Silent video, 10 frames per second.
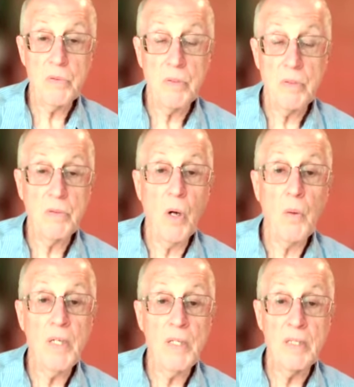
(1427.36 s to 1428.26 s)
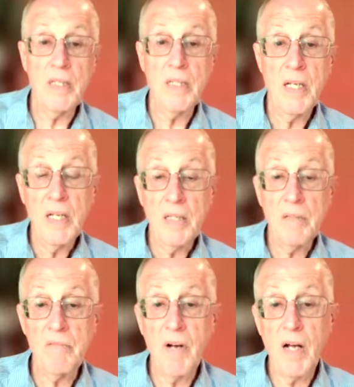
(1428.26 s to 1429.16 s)
knowingly
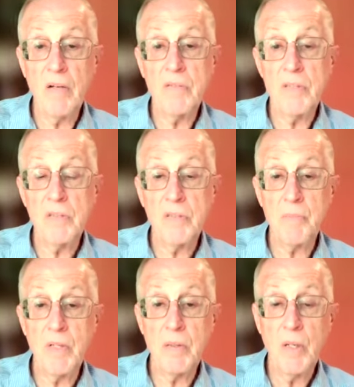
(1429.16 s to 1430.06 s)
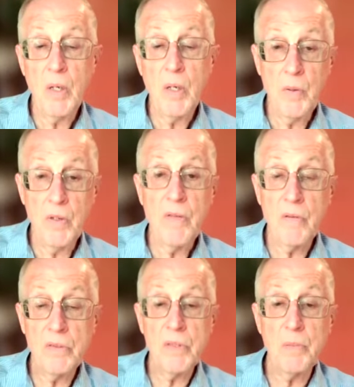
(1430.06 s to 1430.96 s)
involved in something where he
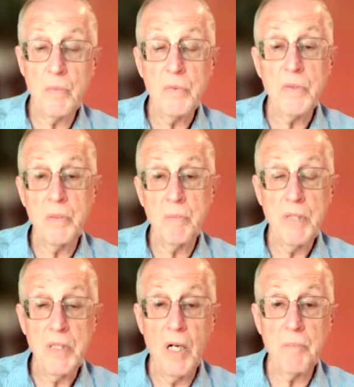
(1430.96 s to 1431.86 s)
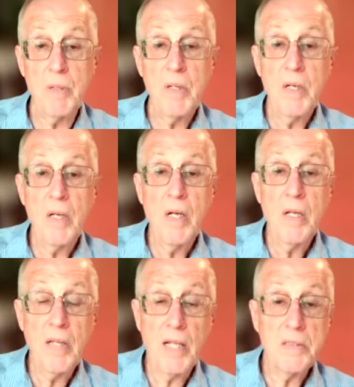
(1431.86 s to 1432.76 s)
thought someone was going to beat up,
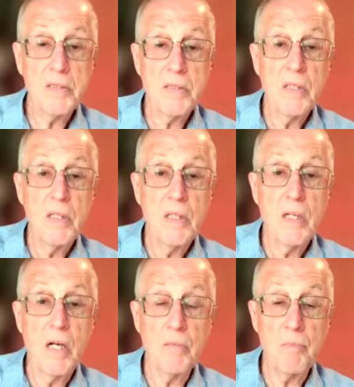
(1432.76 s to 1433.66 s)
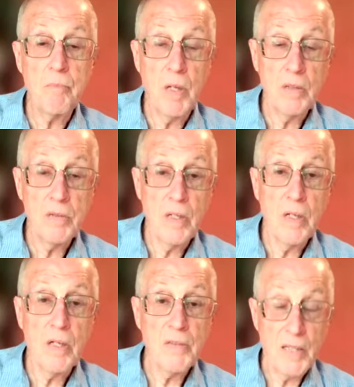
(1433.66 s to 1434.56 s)
that's
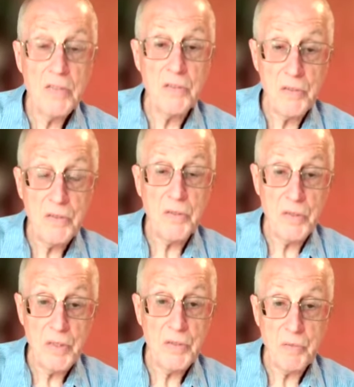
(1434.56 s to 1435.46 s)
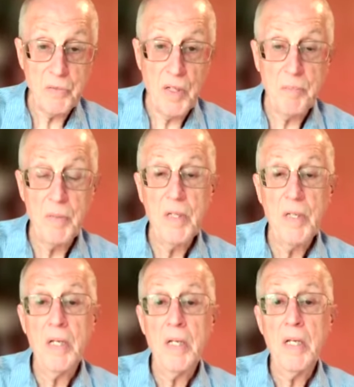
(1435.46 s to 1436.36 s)
not such a serious crime.
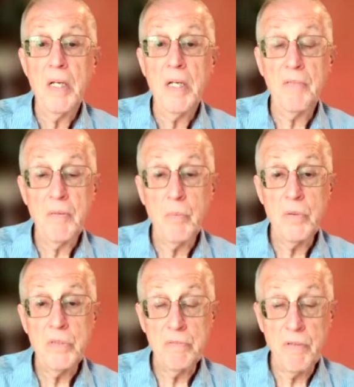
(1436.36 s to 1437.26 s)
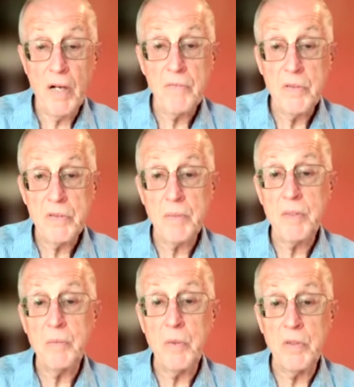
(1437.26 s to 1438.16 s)
If he was involved in
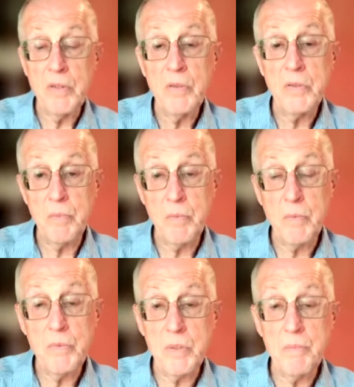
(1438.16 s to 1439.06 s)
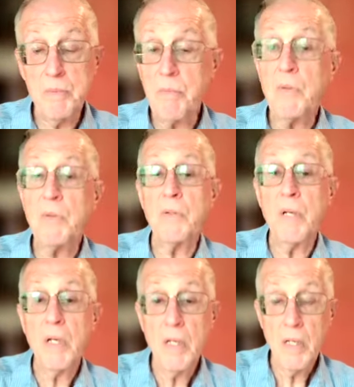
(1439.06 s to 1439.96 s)
something where he knew someone was going to be murdered,
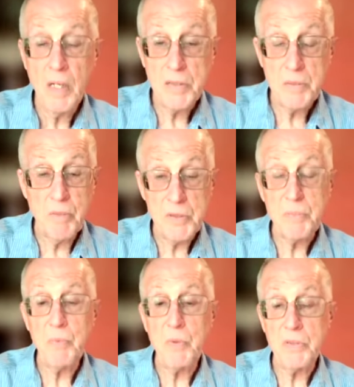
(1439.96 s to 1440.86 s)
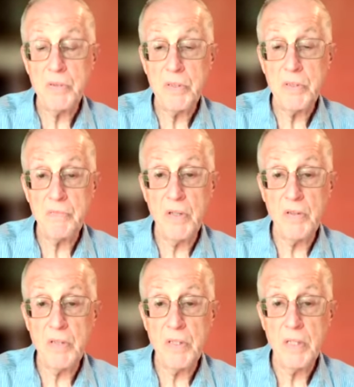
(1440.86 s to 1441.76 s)
that's a much more serious
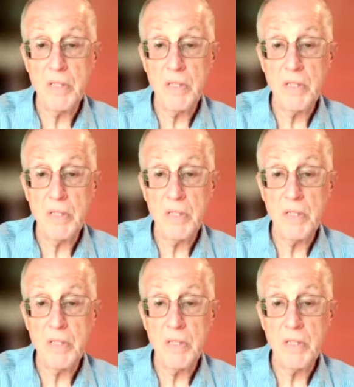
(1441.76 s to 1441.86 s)
felony.